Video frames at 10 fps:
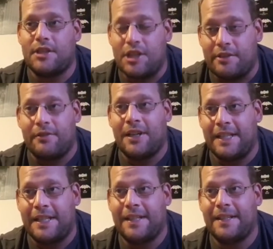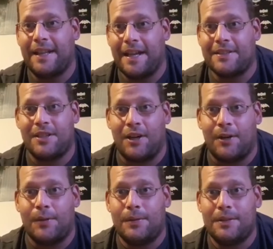Generally, as a
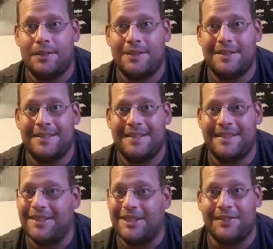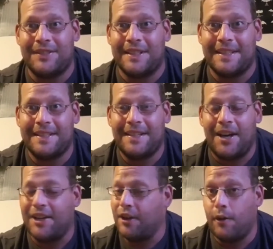whole, loved it.
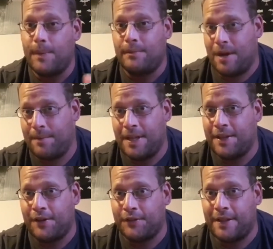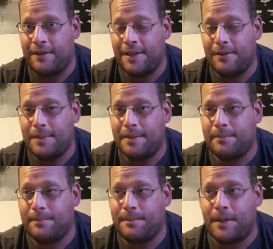I know I've been rambling on there a little
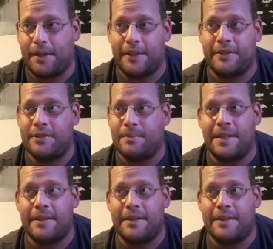bit, but I do